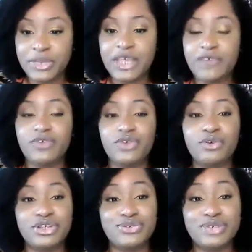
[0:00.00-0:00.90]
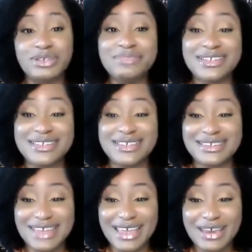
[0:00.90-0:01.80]
If your dream doesn't
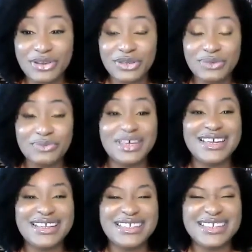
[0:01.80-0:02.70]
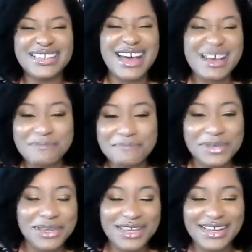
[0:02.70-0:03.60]
scare you, it's not
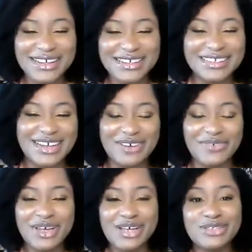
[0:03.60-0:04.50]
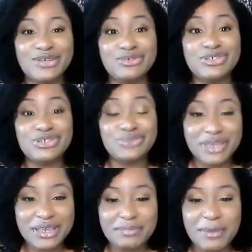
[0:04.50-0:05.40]
big enough. So
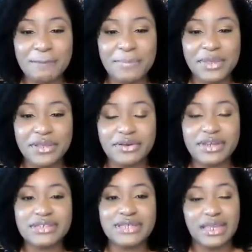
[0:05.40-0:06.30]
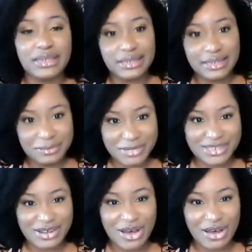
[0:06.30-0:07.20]
dream bigger and take the
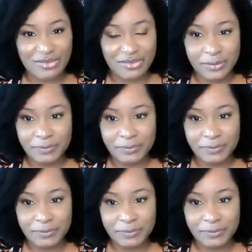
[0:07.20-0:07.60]
limits off.